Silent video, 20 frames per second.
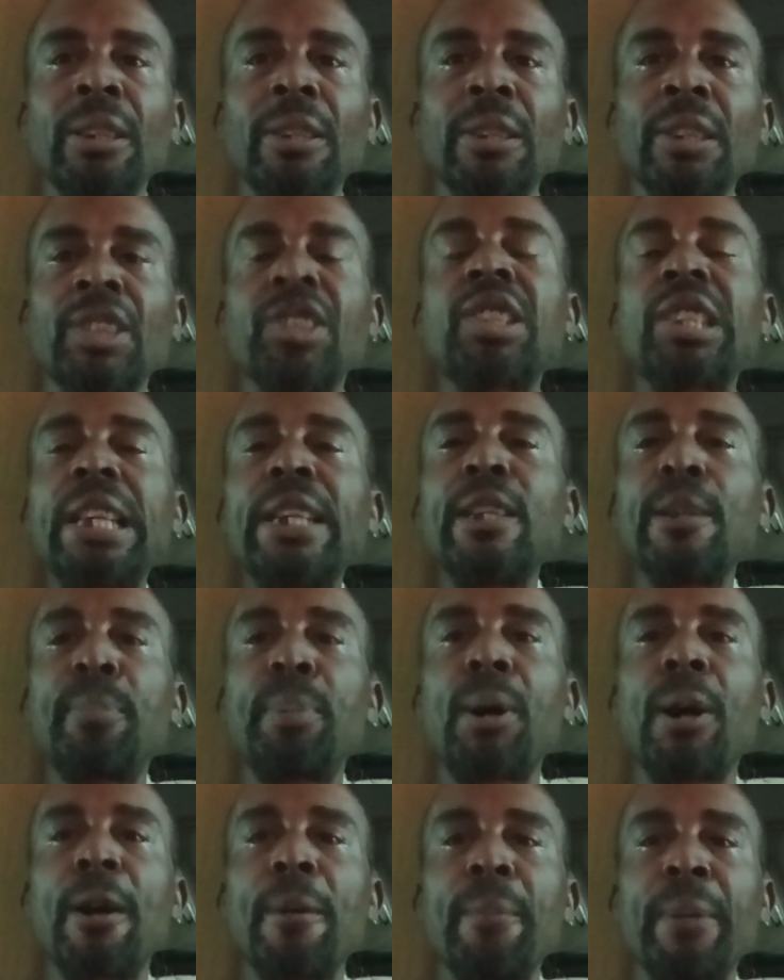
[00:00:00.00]
State
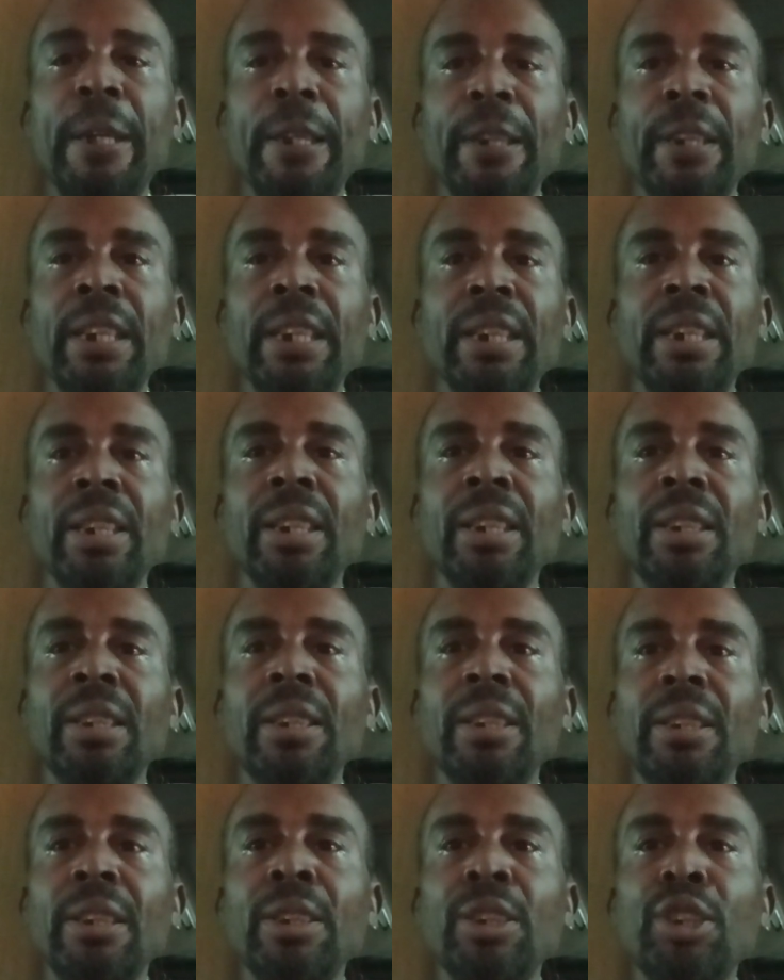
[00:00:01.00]
Department, in
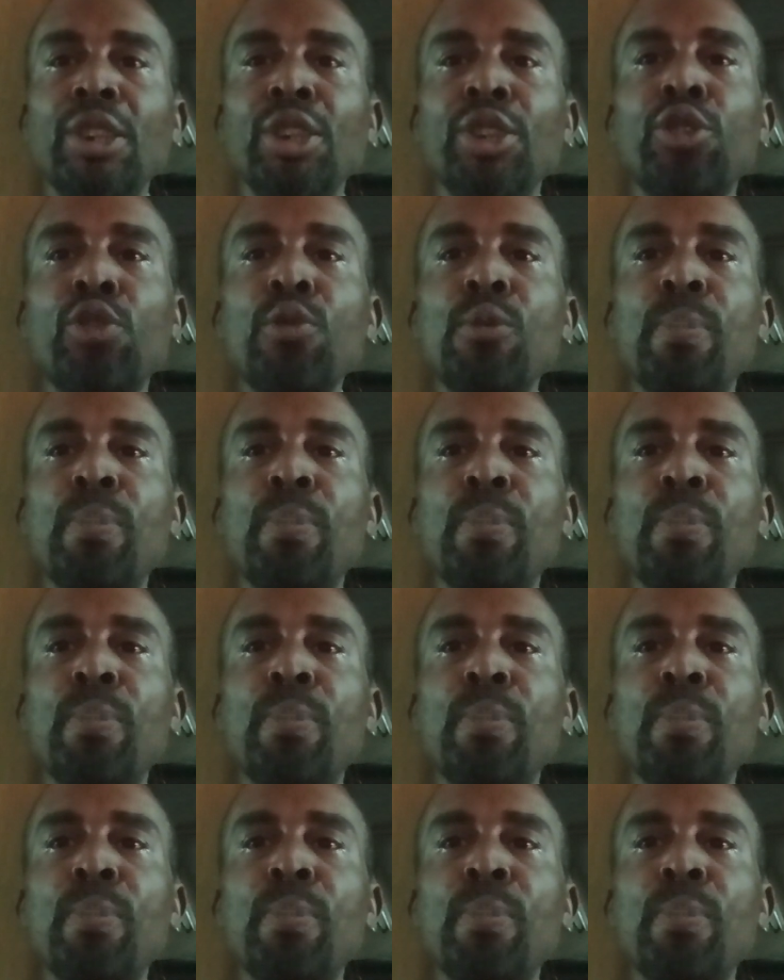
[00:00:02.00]
the